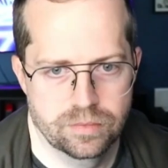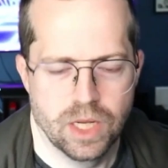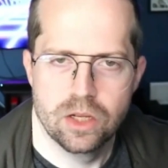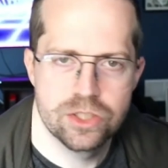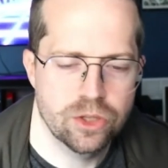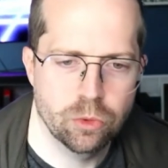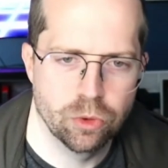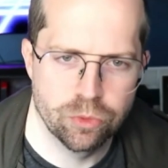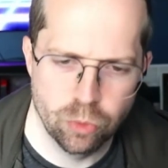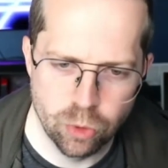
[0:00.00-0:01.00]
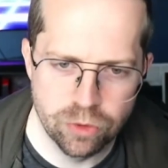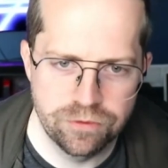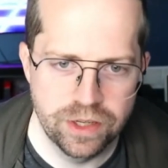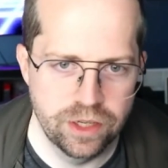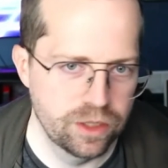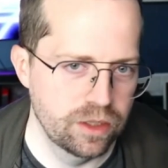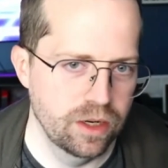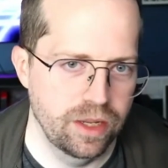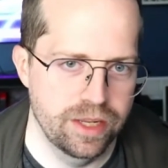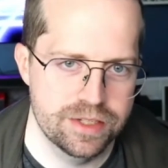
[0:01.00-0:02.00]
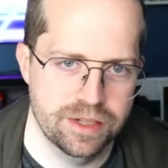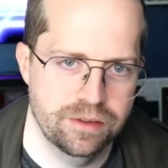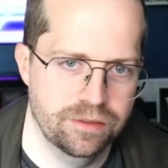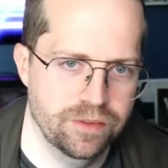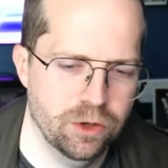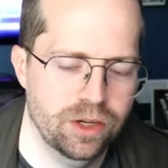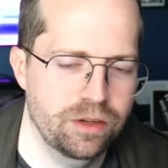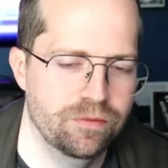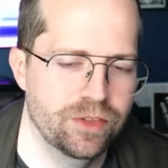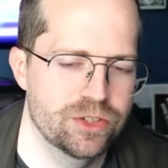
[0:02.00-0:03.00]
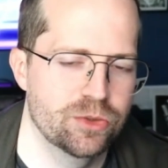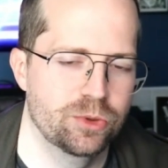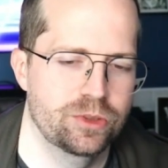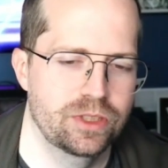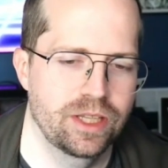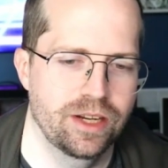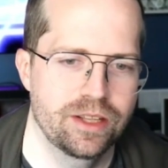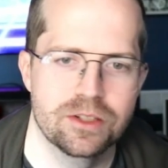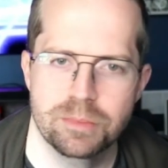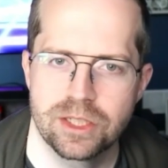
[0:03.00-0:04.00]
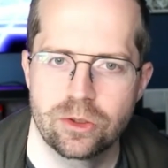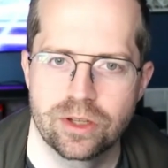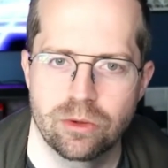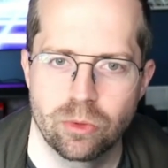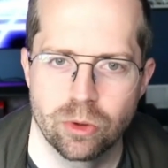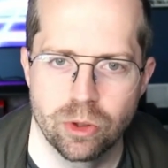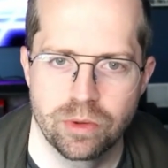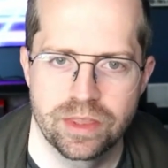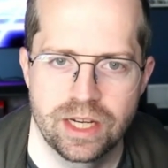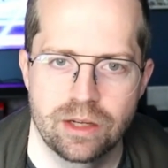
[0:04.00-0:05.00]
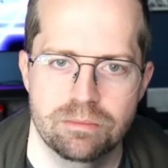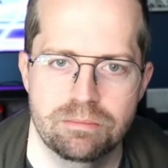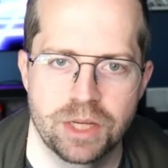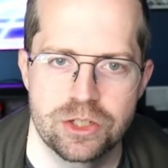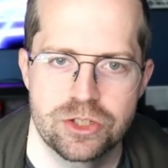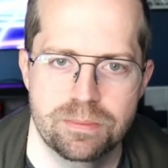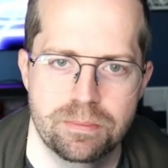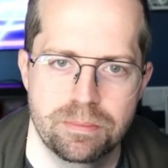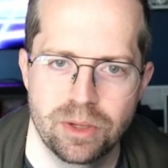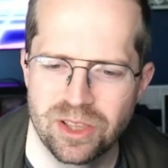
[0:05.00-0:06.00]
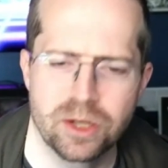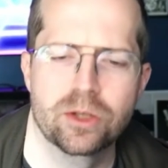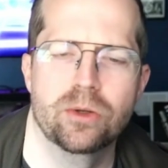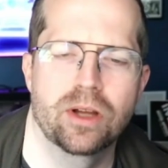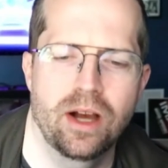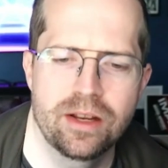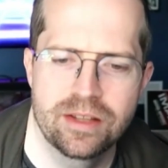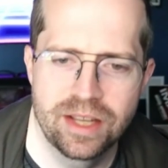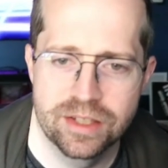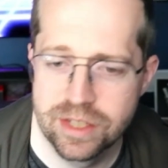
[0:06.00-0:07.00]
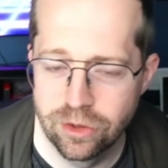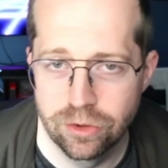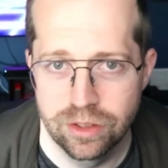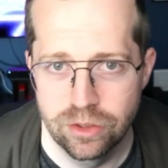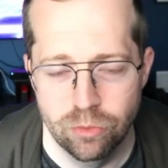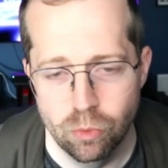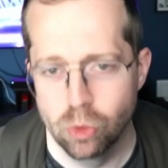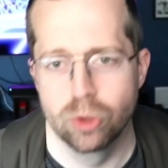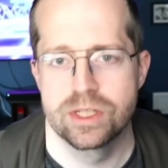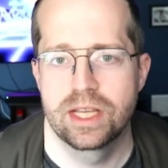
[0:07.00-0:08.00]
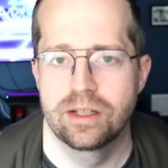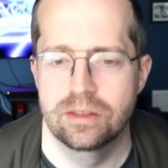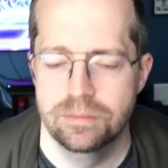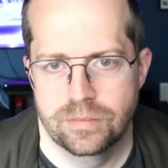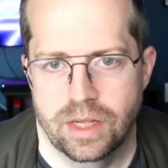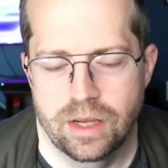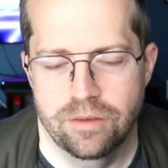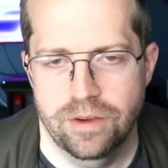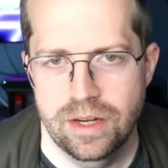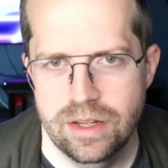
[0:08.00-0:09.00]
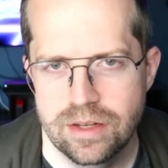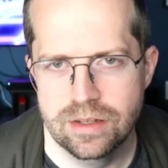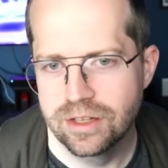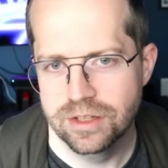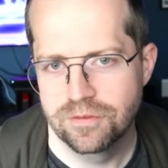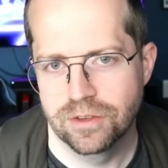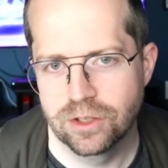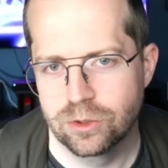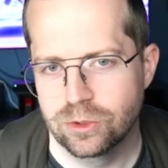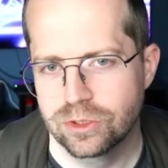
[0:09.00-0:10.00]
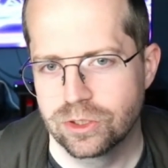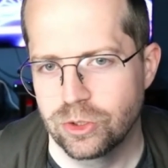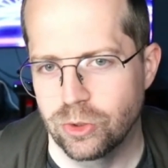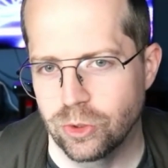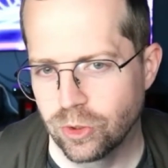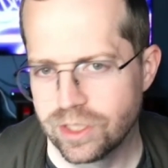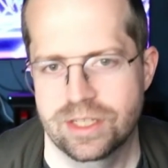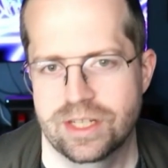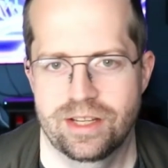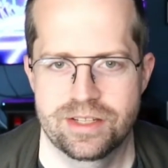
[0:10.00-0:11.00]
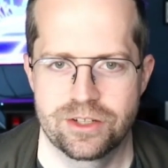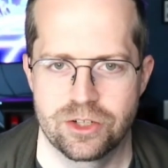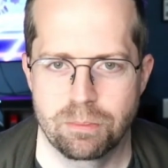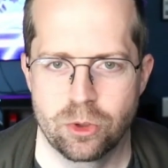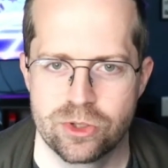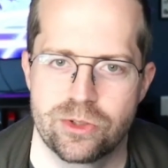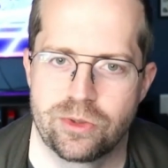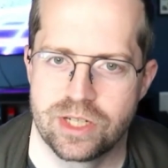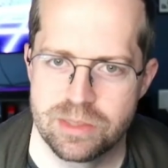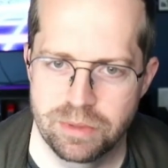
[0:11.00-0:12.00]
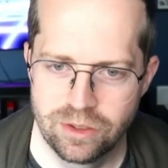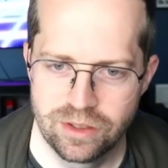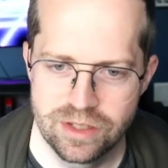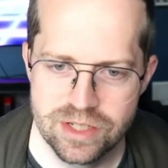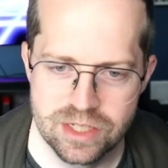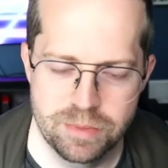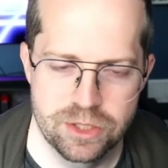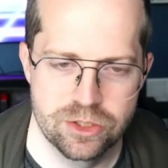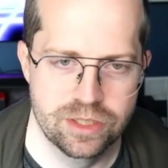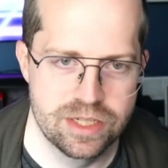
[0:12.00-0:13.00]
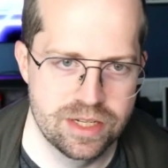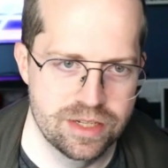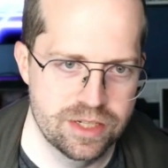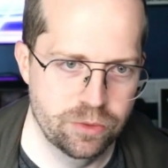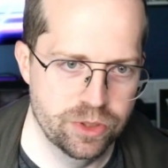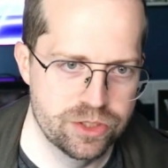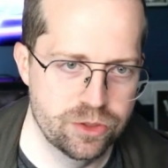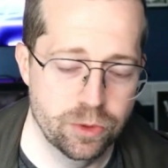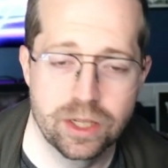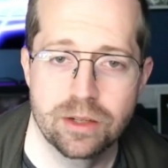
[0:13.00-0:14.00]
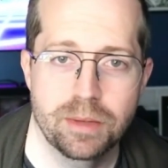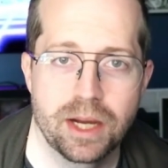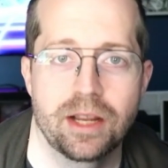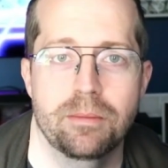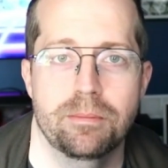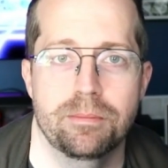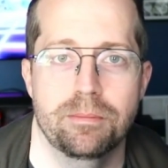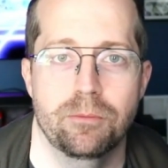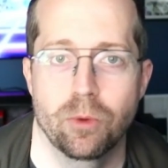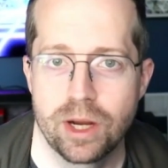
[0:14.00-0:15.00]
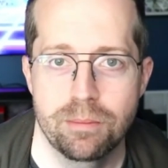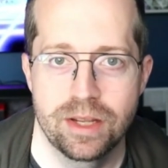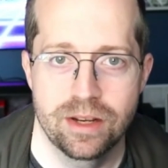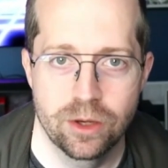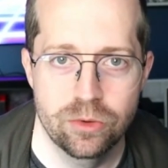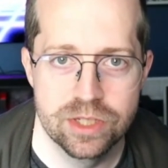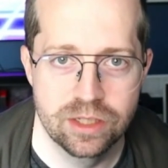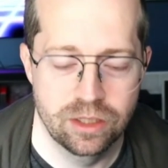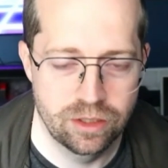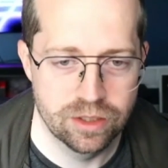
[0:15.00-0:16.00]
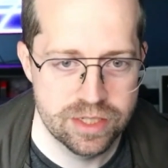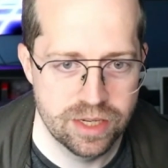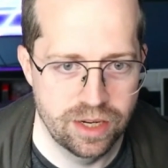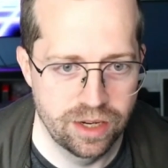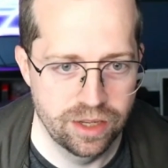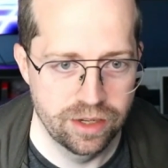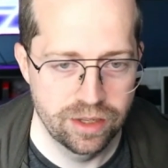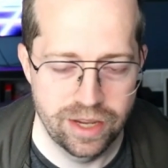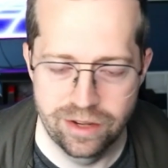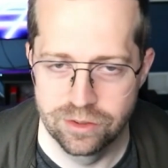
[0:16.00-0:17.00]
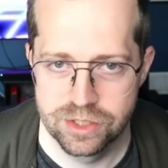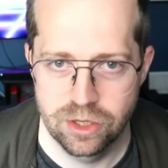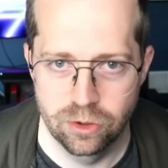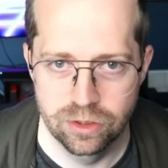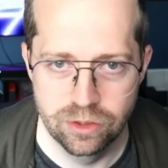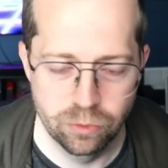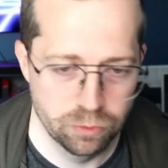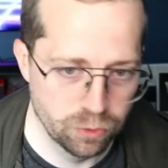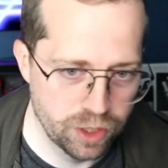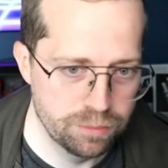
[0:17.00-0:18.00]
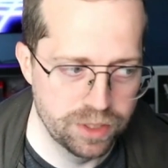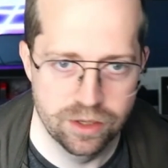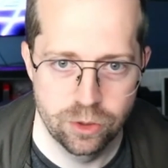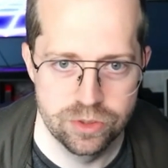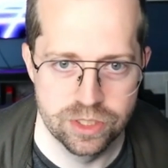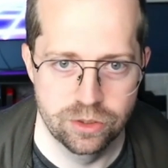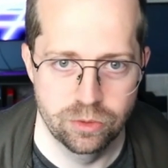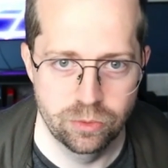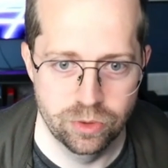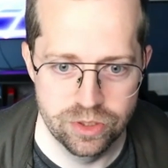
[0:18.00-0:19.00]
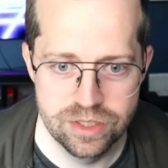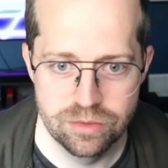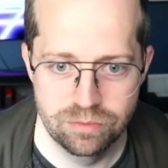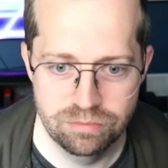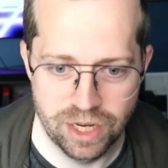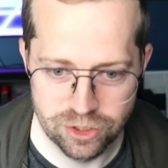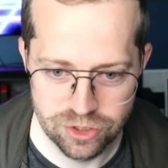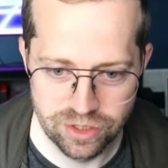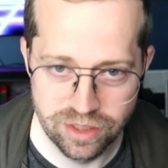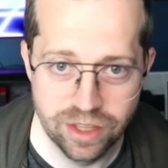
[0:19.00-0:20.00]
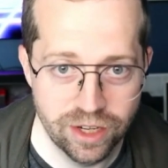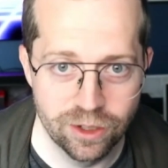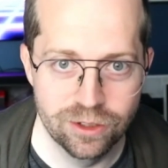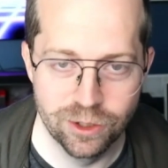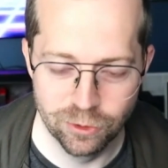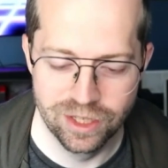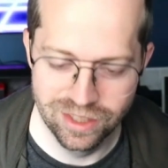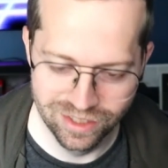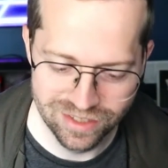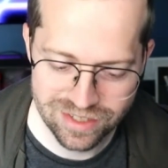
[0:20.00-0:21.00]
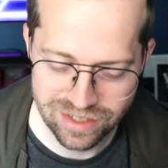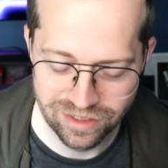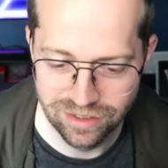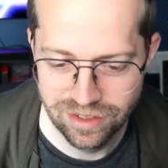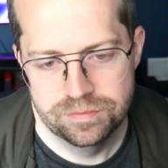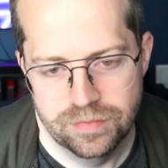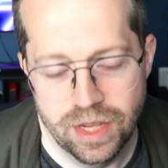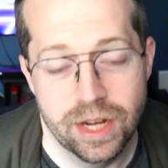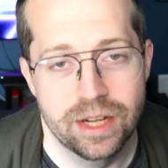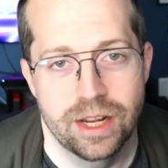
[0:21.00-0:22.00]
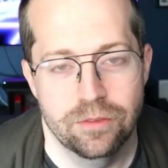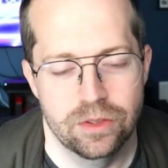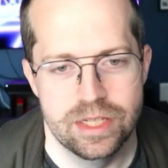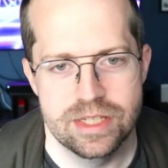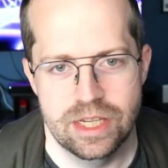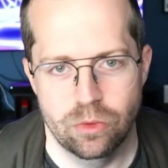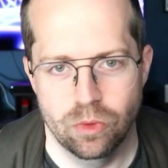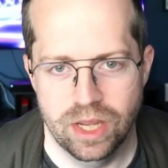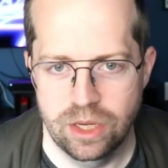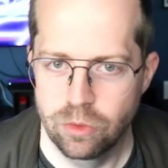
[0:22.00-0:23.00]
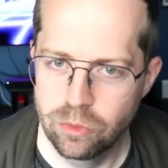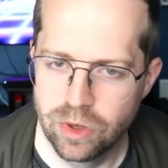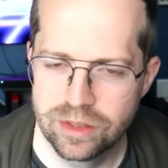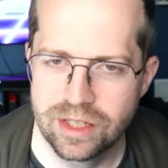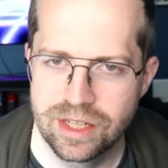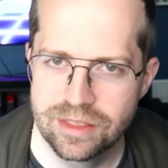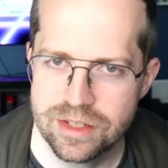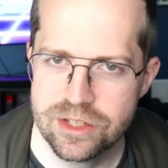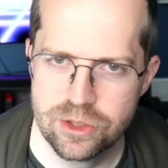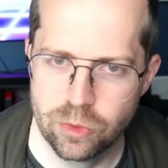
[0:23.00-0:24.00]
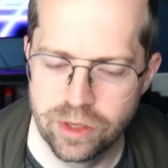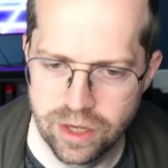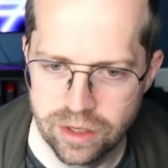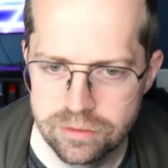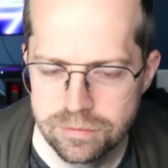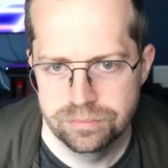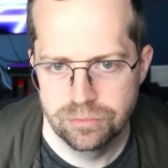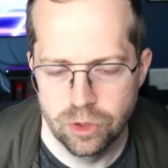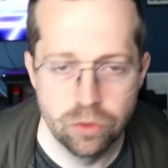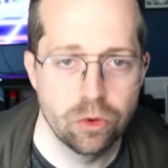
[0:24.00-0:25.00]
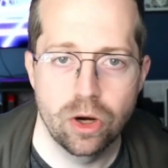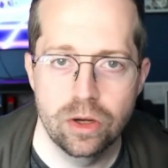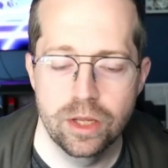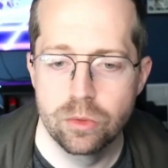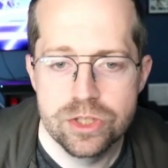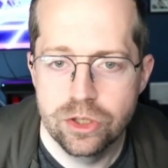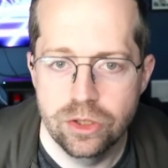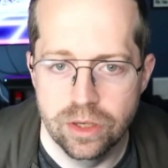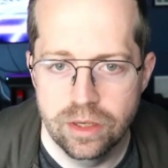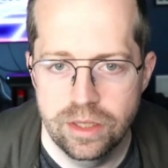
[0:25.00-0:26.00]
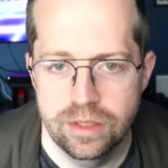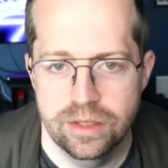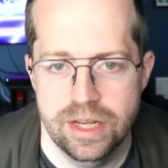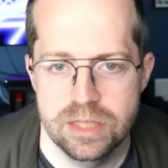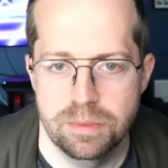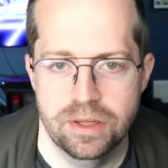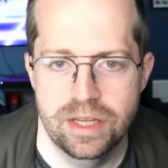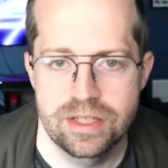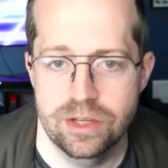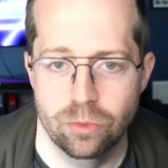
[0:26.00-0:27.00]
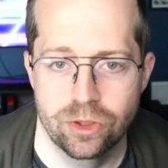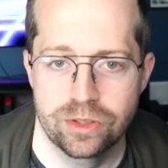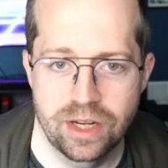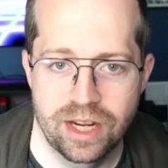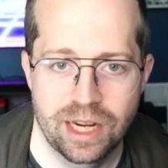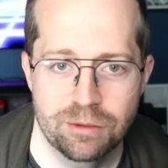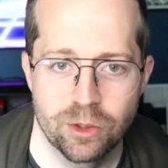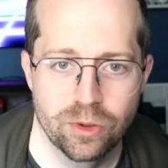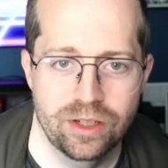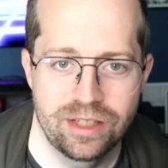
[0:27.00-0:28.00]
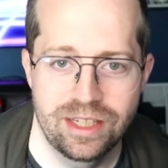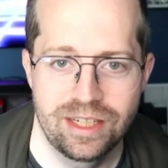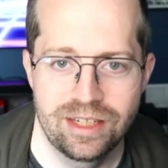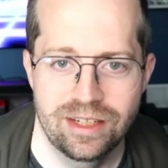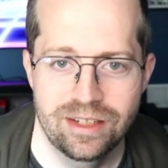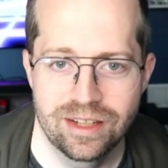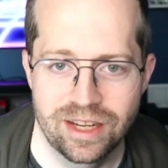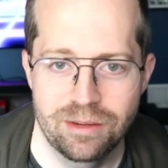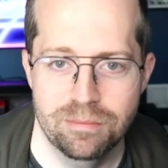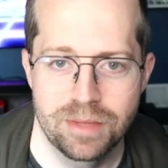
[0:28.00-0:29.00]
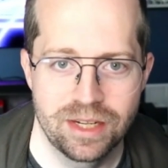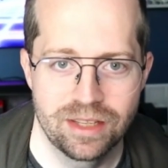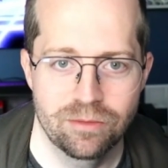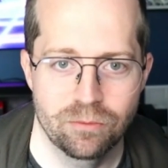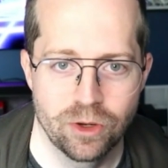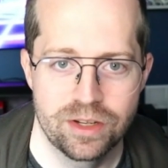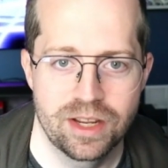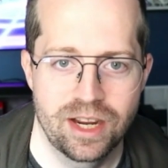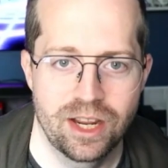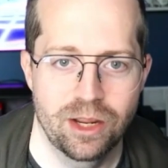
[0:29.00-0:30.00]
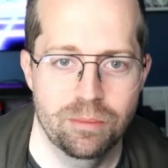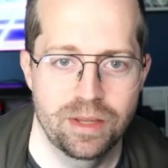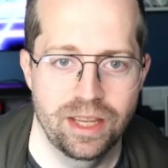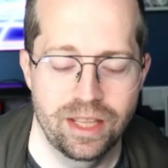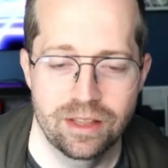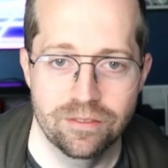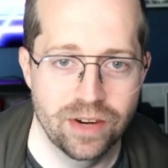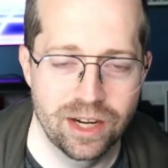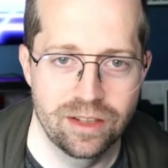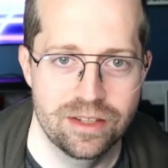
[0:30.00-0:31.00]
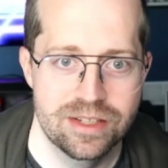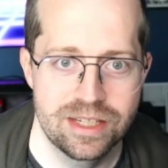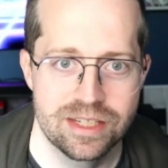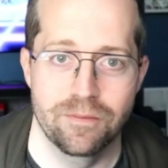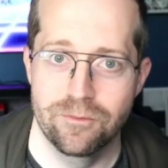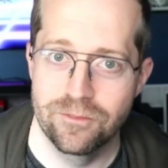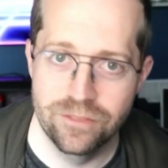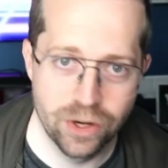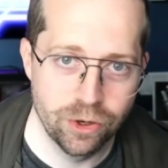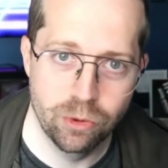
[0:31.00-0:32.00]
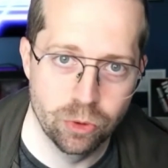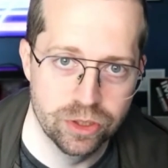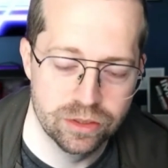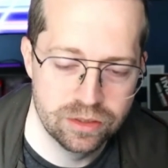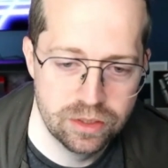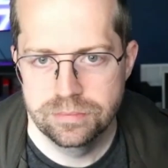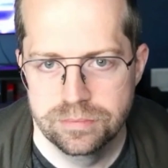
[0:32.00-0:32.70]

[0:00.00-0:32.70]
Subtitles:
Start with Warfare. It's a very visceral and intimate look at war without much political context other than war is hell. I find it difficult to criticize such a personal experience, especially since it was directed by Ray Mendoza alongside Alex Garland. Ray Mendoza was actually there during this, and I can definitely see why he would want to get this story out. Overall, it was good. It takes place in real time during the 90-minute runtime, and the violence is very real.